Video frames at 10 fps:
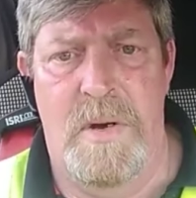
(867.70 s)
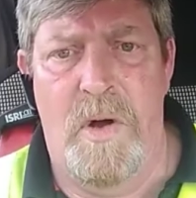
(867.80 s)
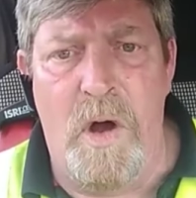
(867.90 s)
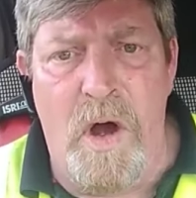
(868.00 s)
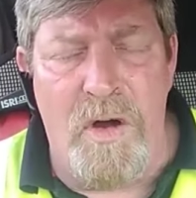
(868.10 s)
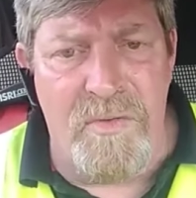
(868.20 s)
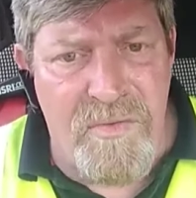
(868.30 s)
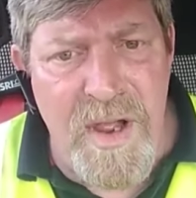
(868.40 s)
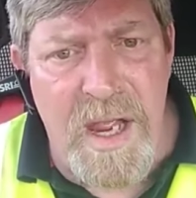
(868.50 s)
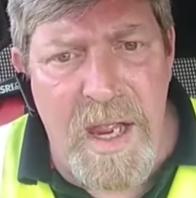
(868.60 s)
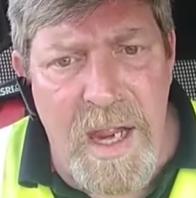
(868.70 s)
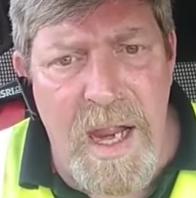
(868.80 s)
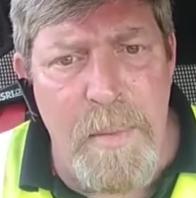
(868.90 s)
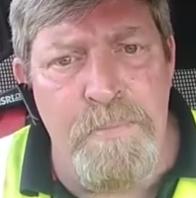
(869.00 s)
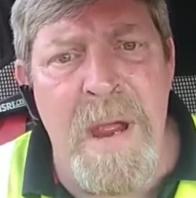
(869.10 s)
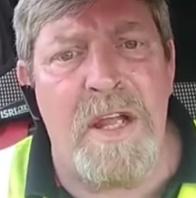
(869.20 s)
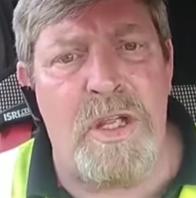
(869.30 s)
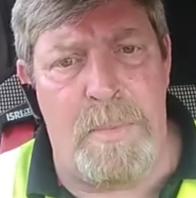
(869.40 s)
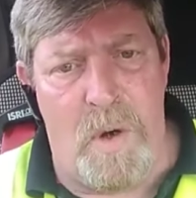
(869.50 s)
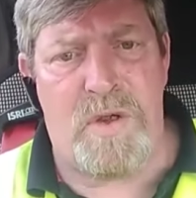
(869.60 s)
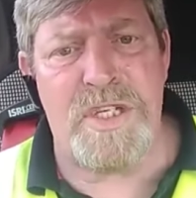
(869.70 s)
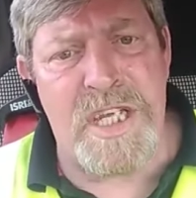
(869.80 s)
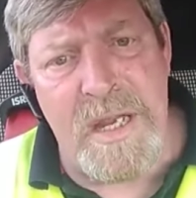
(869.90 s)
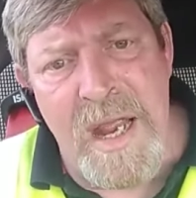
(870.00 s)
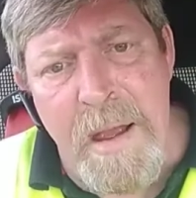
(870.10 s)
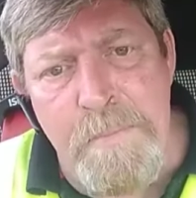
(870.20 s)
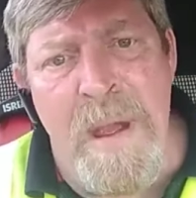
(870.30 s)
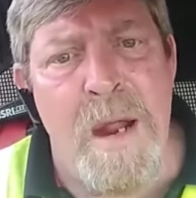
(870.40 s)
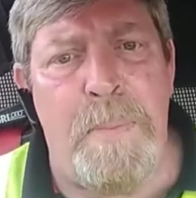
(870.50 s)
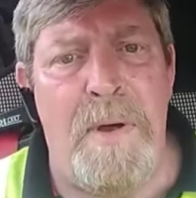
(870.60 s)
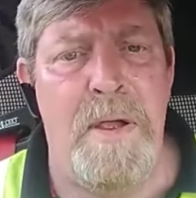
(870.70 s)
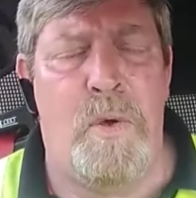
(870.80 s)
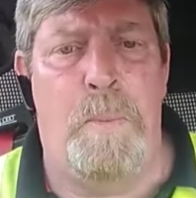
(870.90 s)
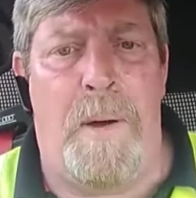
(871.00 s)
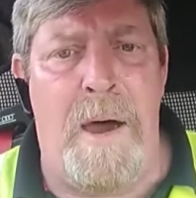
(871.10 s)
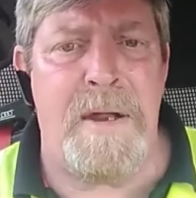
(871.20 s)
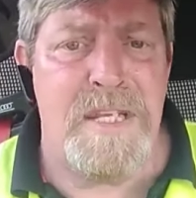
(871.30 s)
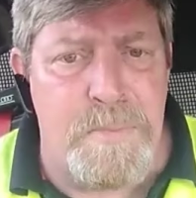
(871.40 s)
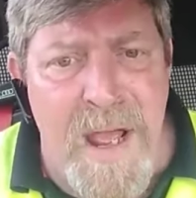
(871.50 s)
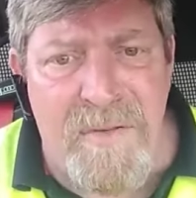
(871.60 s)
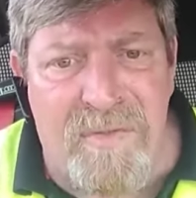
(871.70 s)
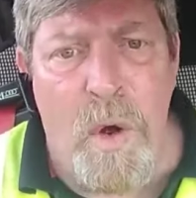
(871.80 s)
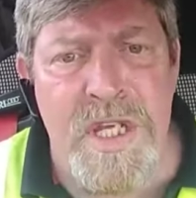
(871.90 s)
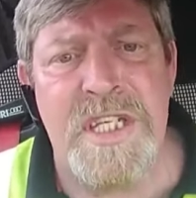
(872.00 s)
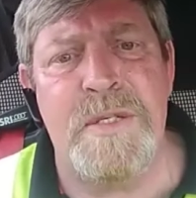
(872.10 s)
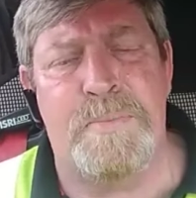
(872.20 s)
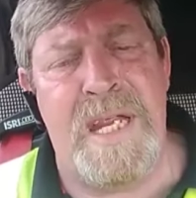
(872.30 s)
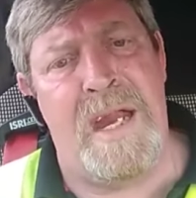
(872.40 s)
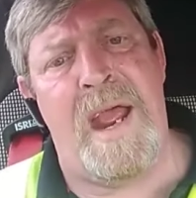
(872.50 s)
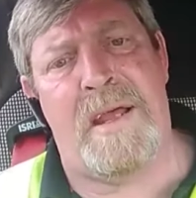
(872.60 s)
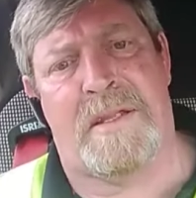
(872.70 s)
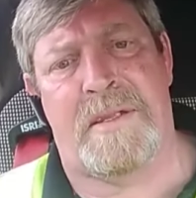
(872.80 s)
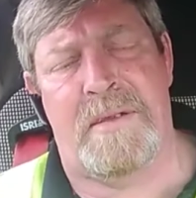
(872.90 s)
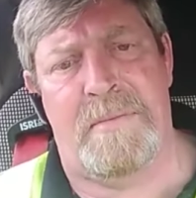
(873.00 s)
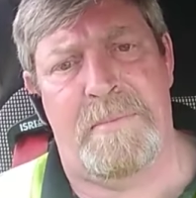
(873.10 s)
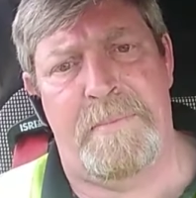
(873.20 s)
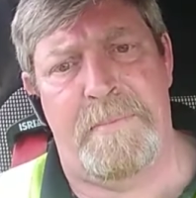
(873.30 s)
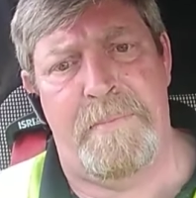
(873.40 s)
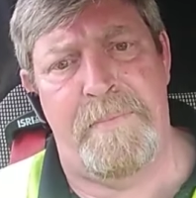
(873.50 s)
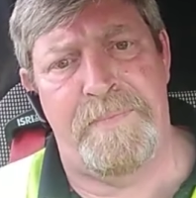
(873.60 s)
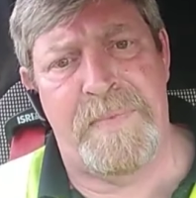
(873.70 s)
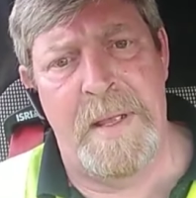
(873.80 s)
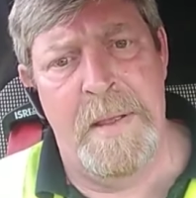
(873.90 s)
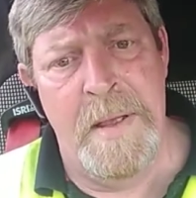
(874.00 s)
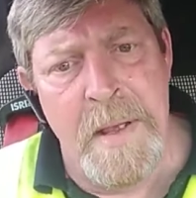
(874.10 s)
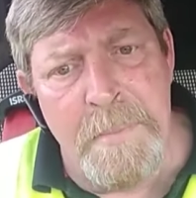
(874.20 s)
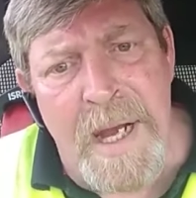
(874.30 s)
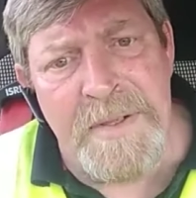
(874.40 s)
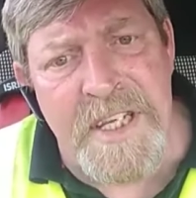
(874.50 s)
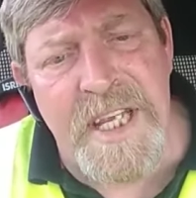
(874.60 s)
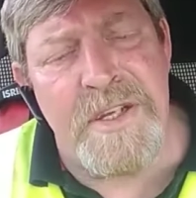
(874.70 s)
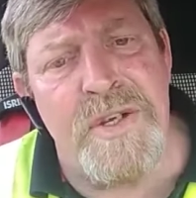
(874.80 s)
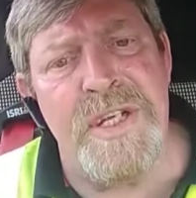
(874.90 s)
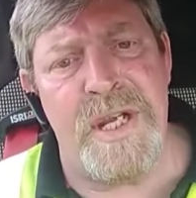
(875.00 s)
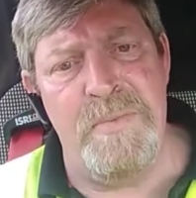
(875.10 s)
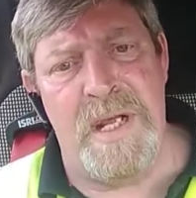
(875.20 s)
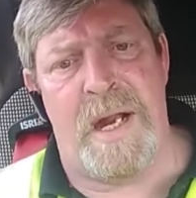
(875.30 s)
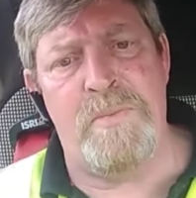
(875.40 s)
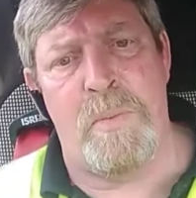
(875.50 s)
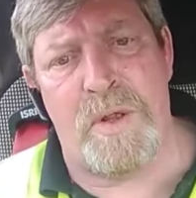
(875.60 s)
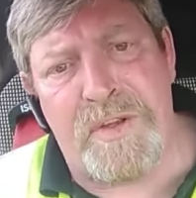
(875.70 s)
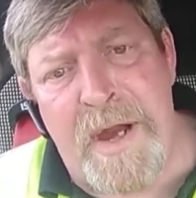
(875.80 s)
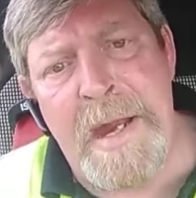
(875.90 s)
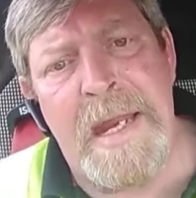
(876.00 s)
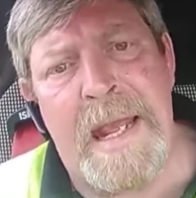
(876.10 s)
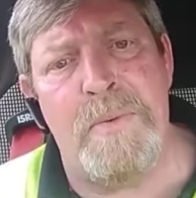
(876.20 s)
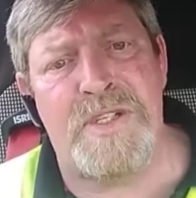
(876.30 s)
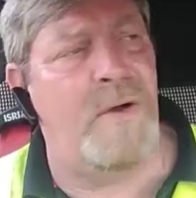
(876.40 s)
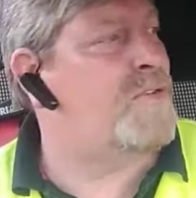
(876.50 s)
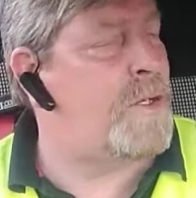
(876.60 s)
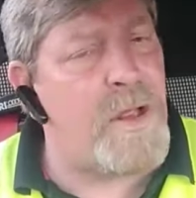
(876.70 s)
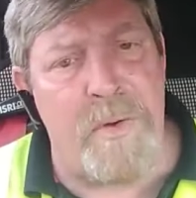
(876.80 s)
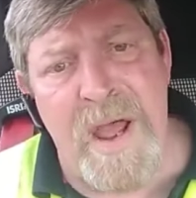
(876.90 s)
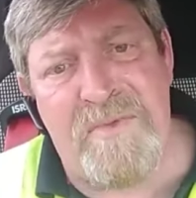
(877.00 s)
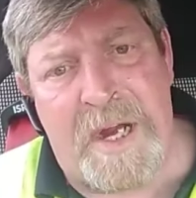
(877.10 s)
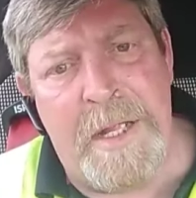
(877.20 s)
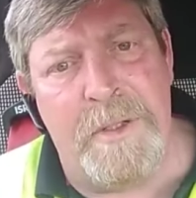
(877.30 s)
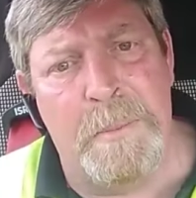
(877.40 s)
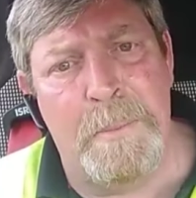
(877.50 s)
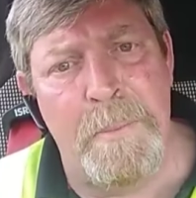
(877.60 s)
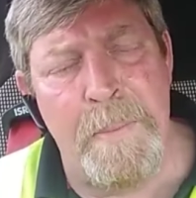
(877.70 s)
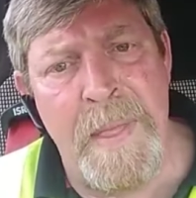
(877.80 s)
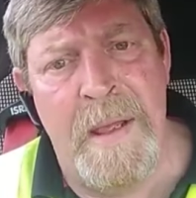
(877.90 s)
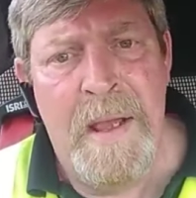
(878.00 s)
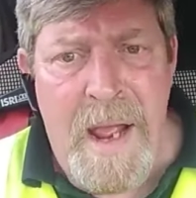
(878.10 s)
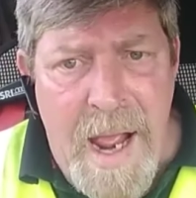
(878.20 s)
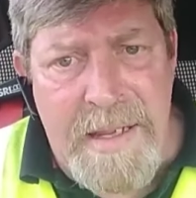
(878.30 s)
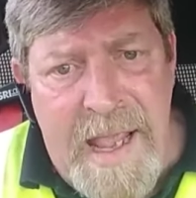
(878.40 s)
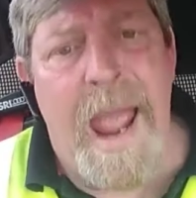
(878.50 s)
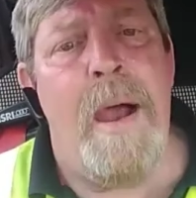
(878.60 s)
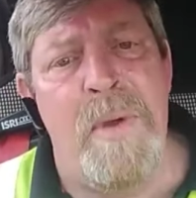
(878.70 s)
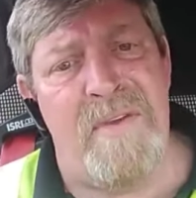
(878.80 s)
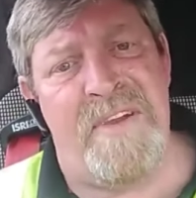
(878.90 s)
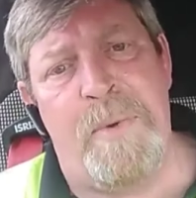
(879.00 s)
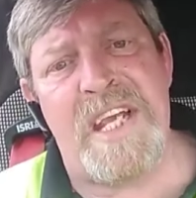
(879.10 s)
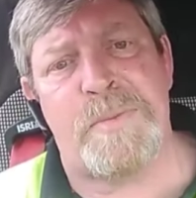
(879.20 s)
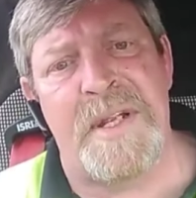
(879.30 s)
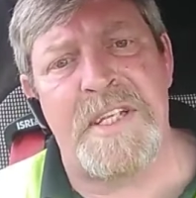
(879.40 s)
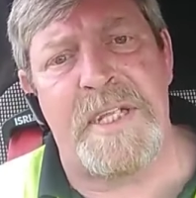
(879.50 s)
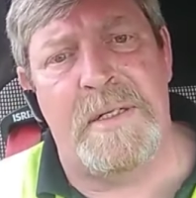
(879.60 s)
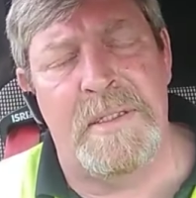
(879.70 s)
of uh, mere democracy, mere political parties, mere voices being heard. But in the situation we're in, when we're trying to get ourselves another referendum and get away from Westminster,